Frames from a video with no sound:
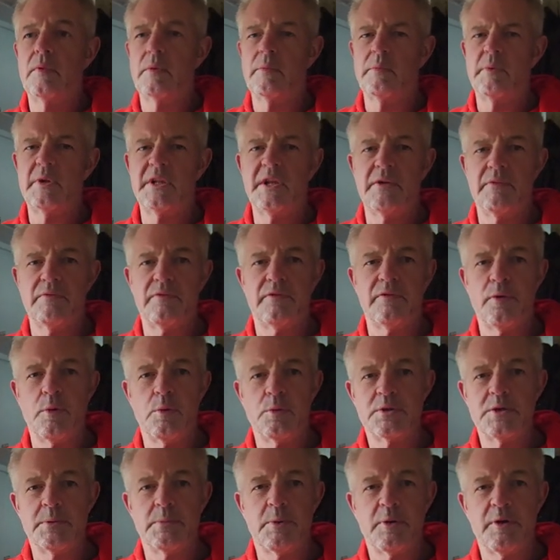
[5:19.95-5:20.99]
We didn't
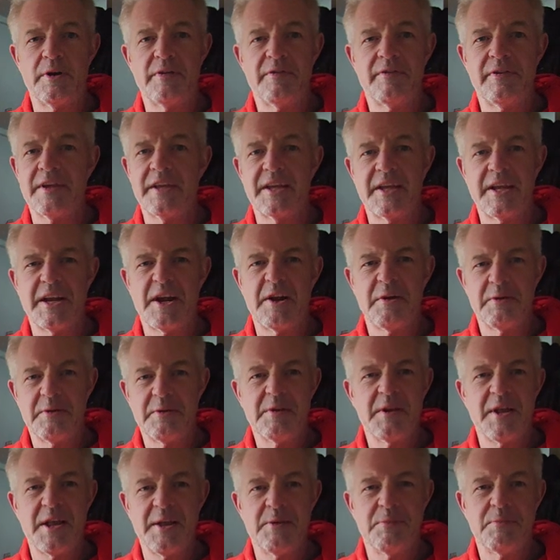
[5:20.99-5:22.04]
force him or anything, you know,
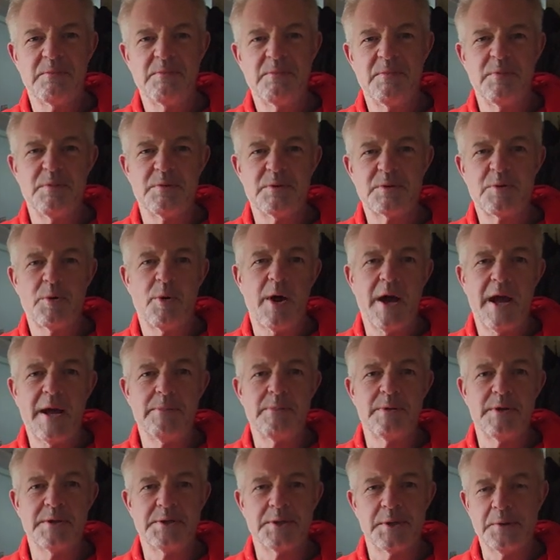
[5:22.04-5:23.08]
he was quite
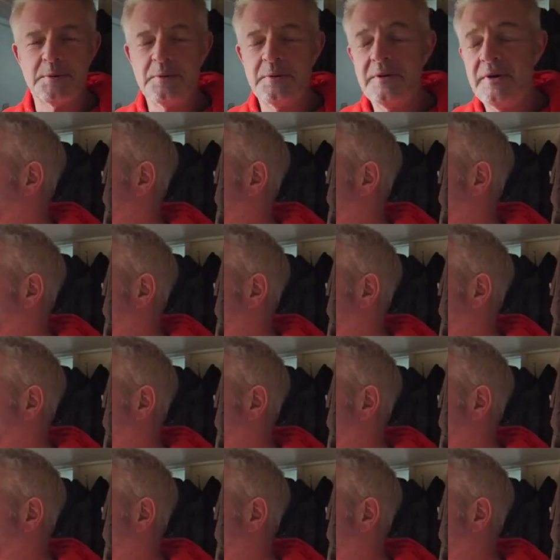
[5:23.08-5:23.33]
happy to.